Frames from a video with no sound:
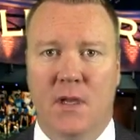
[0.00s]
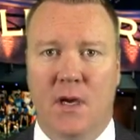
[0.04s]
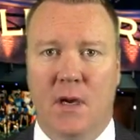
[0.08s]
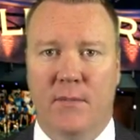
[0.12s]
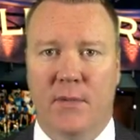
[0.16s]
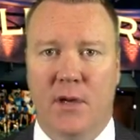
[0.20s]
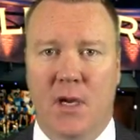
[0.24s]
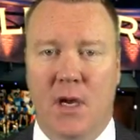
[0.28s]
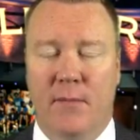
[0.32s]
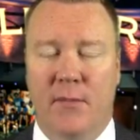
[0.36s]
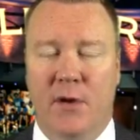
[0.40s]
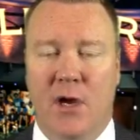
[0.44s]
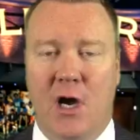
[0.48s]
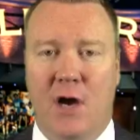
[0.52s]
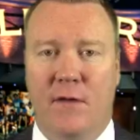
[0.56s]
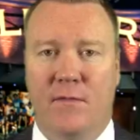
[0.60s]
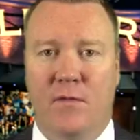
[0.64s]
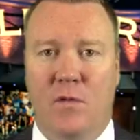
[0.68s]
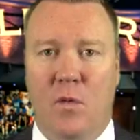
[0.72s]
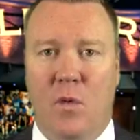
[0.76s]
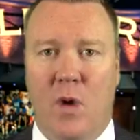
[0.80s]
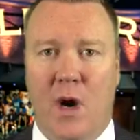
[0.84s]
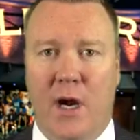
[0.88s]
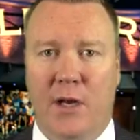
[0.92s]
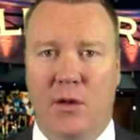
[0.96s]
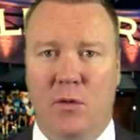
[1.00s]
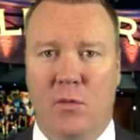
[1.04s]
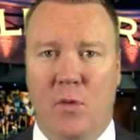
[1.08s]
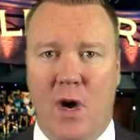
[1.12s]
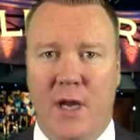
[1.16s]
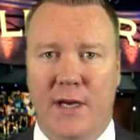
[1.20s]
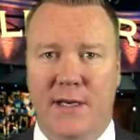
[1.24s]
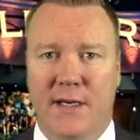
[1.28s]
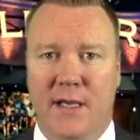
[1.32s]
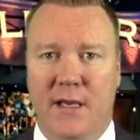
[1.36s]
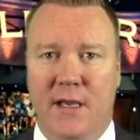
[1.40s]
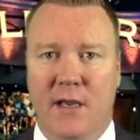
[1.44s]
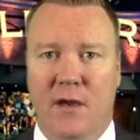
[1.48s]
I'm coming off a
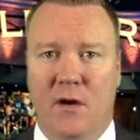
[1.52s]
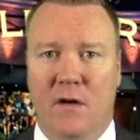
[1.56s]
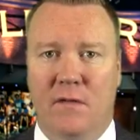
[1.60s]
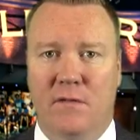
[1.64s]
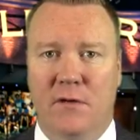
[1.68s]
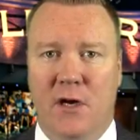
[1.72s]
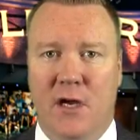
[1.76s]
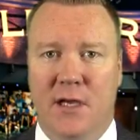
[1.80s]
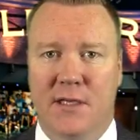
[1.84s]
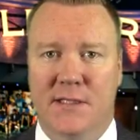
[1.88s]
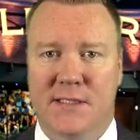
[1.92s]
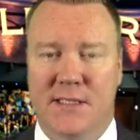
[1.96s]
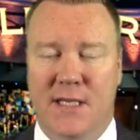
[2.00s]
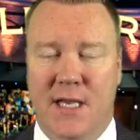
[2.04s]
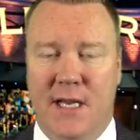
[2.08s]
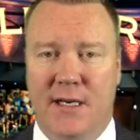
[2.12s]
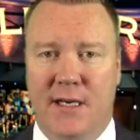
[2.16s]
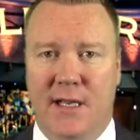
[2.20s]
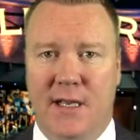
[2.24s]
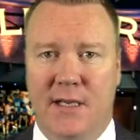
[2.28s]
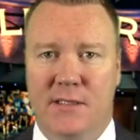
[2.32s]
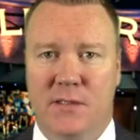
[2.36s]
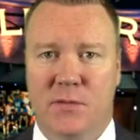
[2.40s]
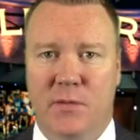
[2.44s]
1-1 day overall Sunday